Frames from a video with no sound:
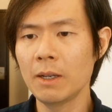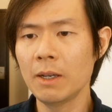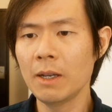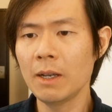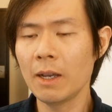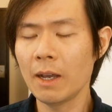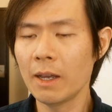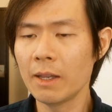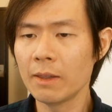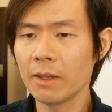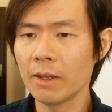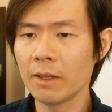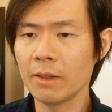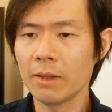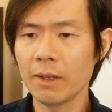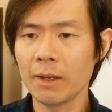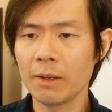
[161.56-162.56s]
and
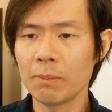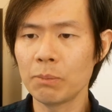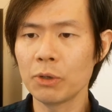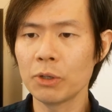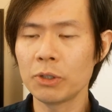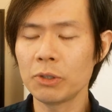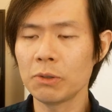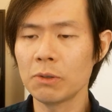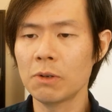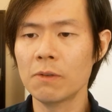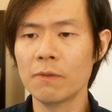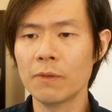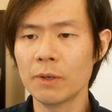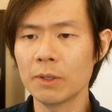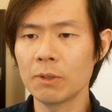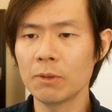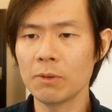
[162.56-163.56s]
then they push you
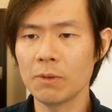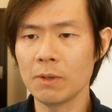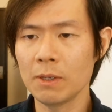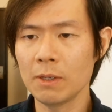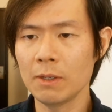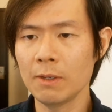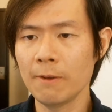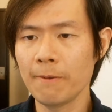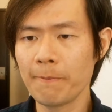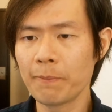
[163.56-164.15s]
over to the